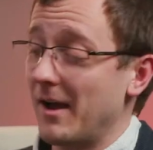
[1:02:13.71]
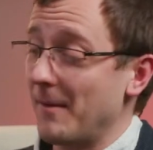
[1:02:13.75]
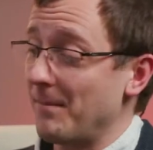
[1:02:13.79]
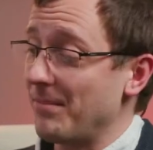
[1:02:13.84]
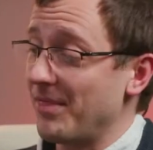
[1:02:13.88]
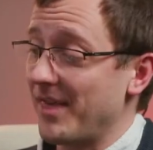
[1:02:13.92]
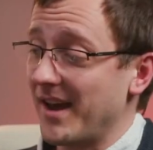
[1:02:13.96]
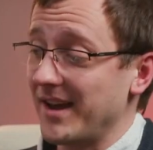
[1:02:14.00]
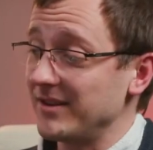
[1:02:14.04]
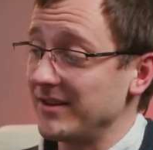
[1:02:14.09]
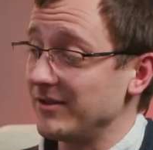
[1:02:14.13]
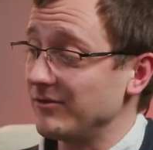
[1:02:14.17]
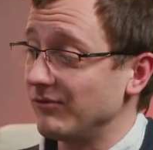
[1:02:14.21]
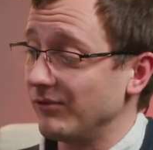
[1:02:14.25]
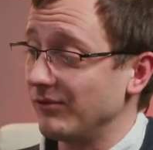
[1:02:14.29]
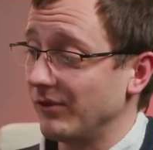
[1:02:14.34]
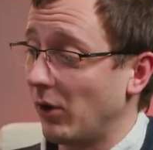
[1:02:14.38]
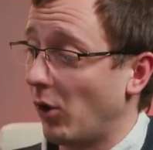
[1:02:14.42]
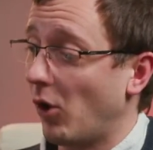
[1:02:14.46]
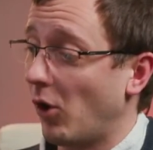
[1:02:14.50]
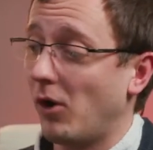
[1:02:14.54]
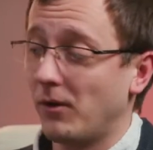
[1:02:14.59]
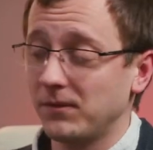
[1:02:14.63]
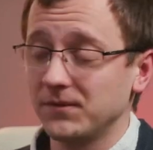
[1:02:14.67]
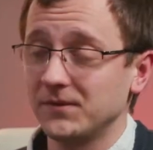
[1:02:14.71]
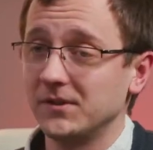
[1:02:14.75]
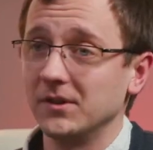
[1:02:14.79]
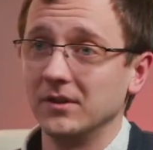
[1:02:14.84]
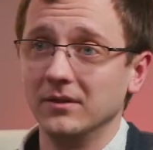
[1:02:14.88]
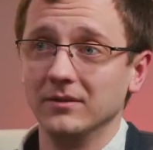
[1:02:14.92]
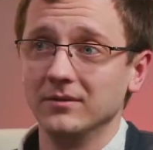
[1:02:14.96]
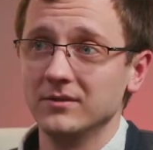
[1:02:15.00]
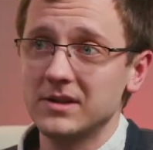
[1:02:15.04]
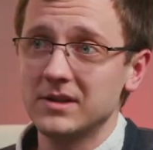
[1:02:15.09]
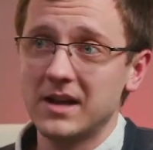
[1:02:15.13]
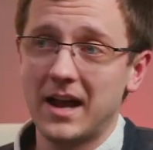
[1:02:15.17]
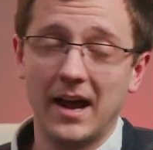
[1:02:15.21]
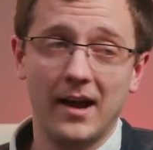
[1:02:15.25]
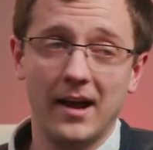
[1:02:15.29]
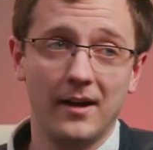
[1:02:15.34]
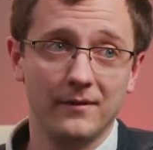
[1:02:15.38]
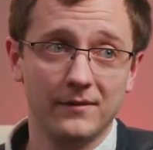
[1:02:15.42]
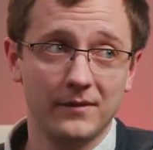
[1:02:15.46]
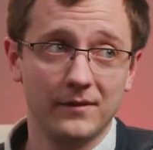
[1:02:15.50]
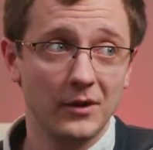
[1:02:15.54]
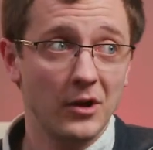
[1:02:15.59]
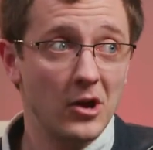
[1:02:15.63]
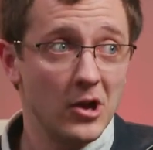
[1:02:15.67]
they often
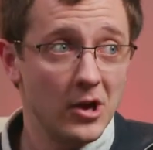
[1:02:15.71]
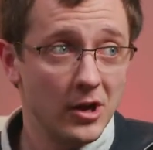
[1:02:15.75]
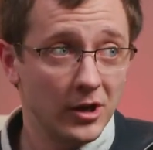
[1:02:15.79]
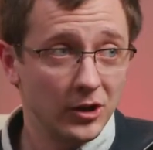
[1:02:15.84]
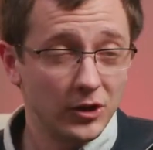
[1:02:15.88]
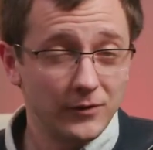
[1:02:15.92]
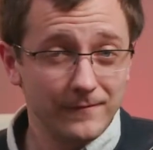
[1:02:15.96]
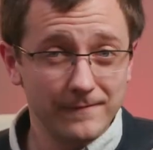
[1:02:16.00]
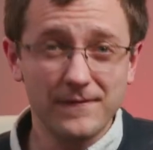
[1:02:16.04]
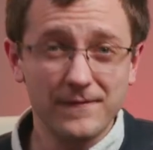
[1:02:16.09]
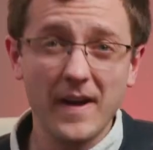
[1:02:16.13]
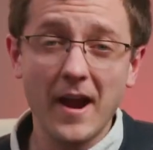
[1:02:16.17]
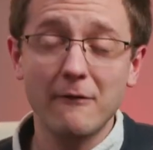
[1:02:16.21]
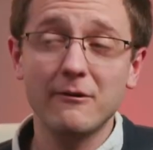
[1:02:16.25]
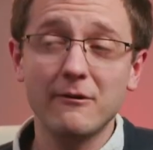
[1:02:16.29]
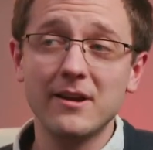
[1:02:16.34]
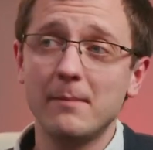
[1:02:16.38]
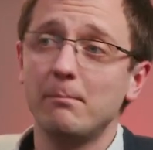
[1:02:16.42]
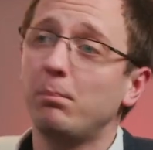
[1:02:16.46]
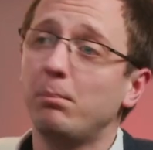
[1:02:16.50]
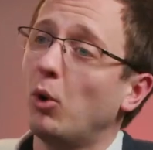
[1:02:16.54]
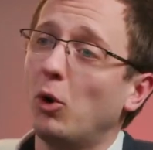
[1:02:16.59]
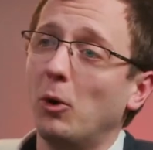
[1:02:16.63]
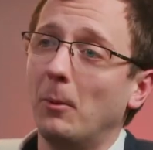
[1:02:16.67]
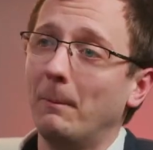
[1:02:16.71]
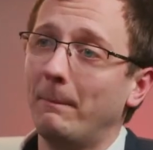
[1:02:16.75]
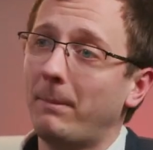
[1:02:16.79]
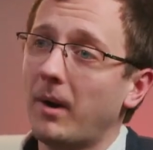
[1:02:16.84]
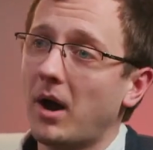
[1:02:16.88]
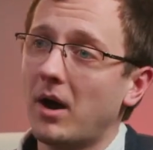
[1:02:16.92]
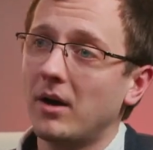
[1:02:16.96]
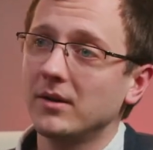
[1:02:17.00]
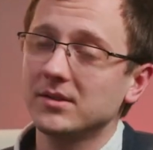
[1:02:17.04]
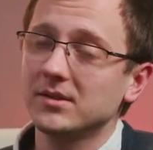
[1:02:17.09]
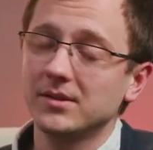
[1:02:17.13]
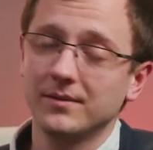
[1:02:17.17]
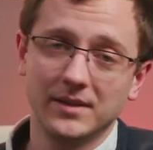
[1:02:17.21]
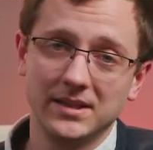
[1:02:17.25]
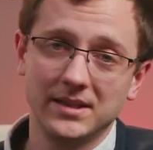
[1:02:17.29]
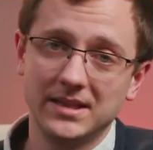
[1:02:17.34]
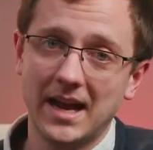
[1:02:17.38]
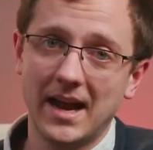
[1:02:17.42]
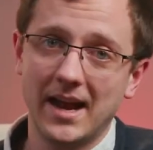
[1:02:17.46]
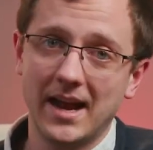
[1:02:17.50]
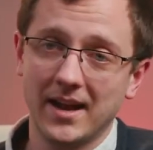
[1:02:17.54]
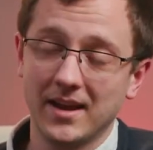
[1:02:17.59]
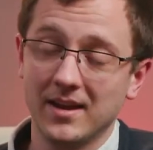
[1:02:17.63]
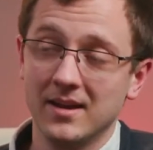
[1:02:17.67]
have very important parts of the
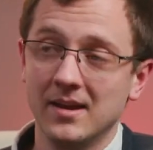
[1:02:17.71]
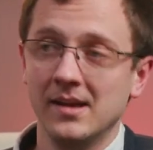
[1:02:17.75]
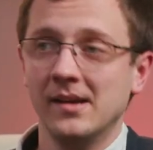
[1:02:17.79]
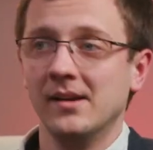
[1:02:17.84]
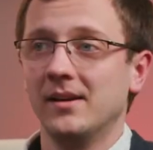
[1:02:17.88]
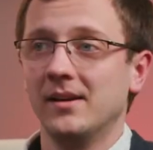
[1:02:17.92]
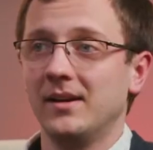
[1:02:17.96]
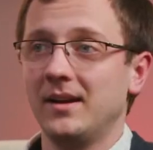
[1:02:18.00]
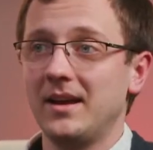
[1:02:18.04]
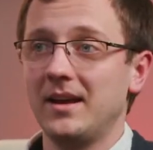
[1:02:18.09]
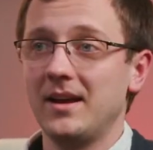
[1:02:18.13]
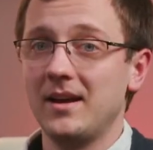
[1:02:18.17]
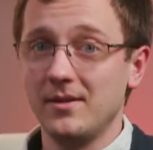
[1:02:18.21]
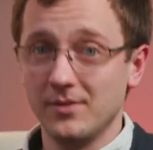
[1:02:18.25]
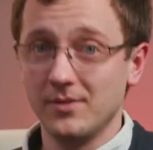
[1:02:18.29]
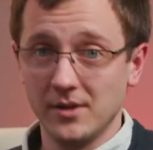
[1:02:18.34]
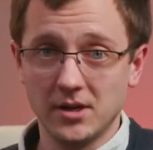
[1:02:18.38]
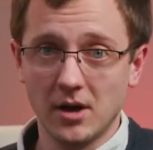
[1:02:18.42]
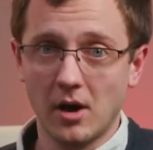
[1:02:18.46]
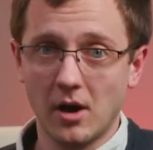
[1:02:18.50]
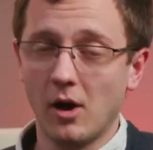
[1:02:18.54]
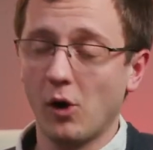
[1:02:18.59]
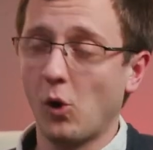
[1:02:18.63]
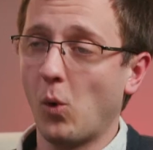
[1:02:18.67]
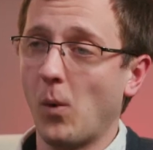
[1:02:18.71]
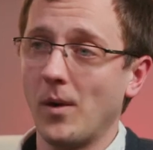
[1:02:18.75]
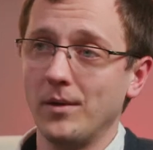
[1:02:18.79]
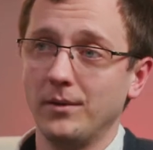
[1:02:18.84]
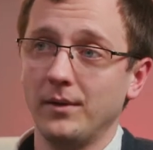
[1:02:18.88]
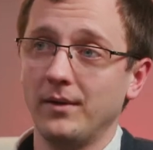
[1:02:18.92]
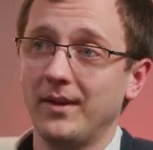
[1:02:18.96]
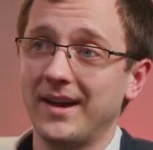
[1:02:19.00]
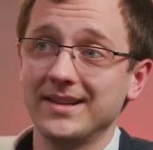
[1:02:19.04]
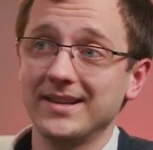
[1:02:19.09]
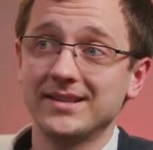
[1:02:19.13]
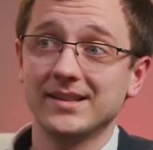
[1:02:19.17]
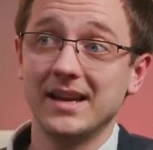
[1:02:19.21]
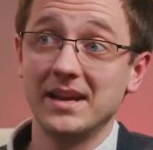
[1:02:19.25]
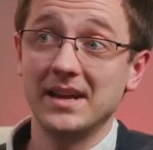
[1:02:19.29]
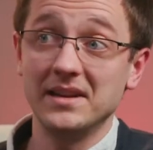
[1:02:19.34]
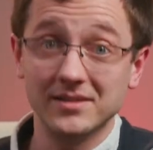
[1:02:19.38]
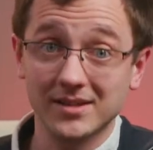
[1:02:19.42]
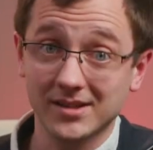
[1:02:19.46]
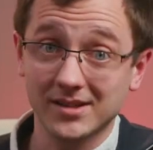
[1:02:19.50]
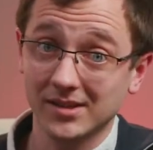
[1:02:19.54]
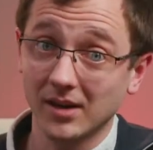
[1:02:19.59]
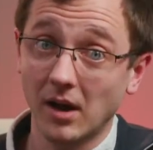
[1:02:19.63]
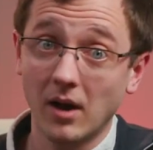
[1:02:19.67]
day in the dark, whether that's
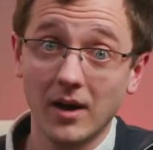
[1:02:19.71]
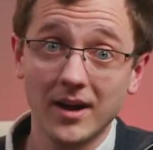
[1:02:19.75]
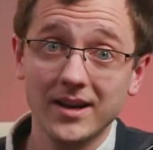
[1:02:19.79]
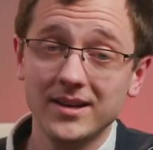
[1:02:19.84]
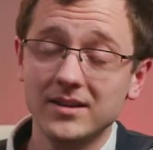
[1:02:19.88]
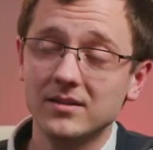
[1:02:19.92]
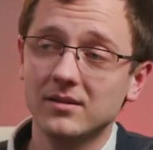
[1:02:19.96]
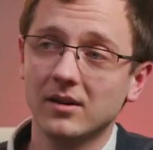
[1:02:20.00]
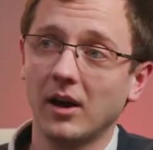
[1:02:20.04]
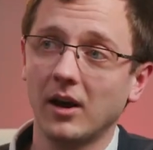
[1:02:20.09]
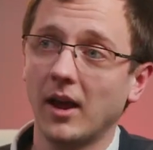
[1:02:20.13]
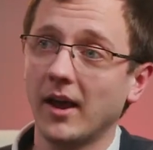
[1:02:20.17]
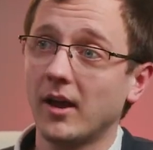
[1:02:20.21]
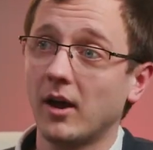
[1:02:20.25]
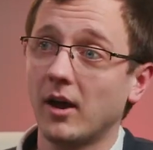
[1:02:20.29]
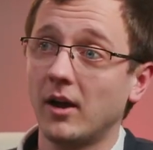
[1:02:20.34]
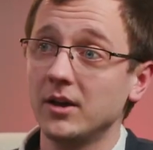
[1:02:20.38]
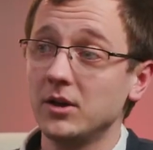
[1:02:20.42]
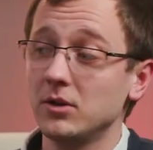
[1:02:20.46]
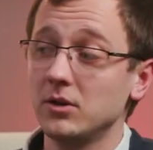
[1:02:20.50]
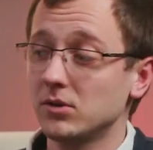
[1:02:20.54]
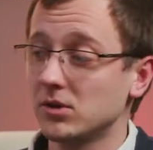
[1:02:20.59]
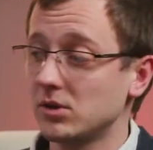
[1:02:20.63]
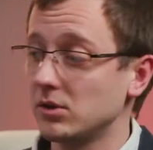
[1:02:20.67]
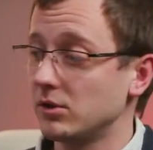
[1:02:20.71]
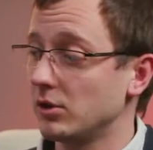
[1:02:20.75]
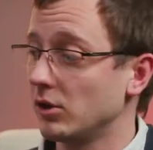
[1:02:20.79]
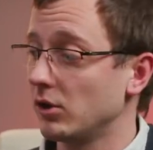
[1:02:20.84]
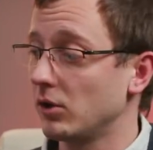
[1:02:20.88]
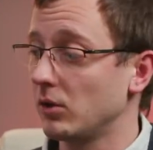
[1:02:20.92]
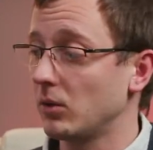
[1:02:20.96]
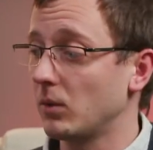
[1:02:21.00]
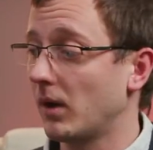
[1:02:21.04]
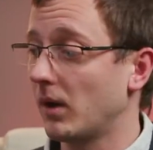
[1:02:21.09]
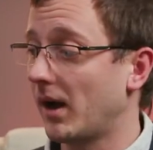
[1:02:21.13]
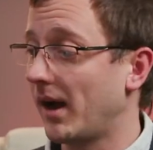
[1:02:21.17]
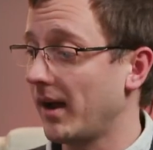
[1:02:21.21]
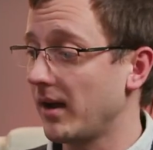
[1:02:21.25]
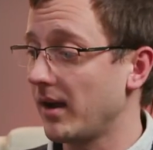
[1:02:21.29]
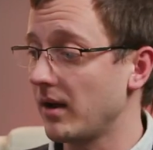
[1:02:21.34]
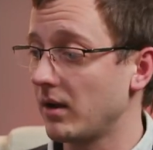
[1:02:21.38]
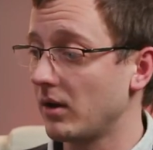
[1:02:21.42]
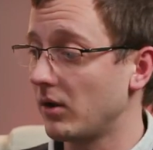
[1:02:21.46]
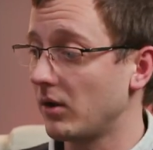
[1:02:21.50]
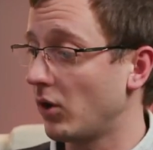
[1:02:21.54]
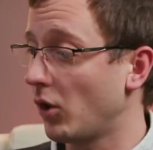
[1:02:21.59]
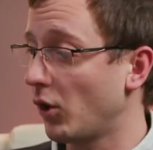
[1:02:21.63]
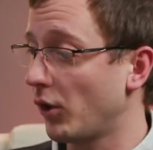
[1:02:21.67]
inside, like I used to do
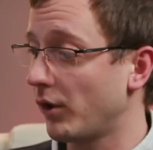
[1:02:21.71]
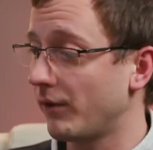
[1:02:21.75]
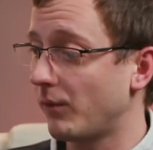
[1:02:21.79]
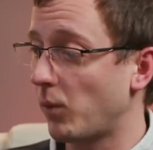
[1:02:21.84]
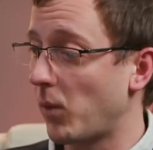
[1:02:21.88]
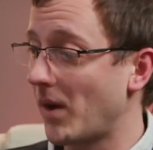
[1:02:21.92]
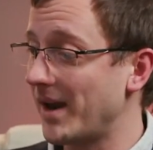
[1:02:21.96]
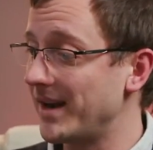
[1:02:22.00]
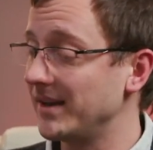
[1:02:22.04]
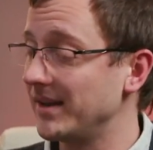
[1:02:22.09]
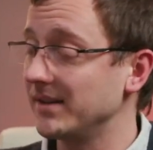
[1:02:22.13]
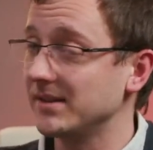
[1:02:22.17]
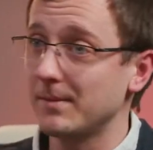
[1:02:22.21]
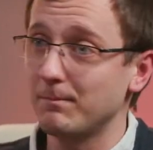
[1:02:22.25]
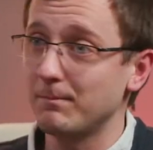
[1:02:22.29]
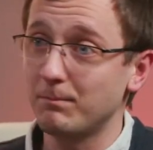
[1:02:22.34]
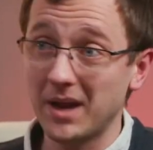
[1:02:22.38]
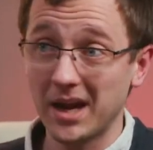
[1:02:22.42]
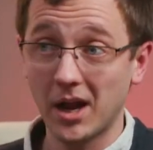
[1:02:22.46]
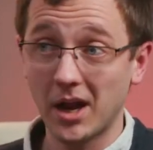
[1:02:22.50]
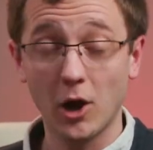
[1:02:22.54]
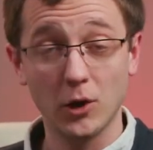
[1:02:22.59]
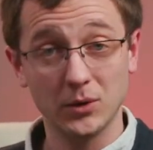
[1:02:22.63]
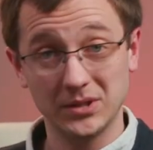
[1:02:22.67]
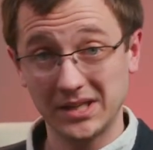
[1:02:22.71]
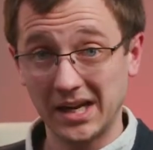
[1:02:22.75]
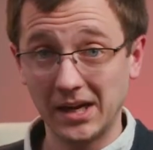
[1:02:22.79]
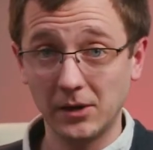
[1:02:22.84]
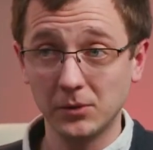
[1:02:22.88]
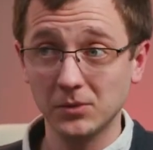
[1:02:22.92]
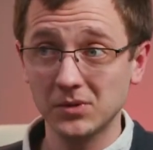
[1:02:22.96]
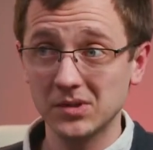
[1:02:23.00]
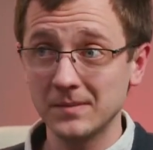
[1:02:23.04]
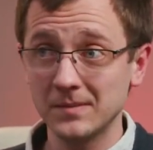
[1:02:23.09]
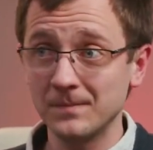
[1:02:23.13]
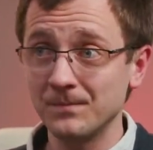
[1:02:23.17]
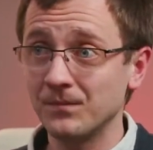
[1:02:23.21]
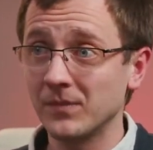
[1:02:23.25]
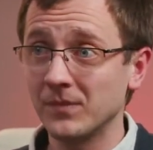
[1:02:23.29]
a lot of weddings in big hotels,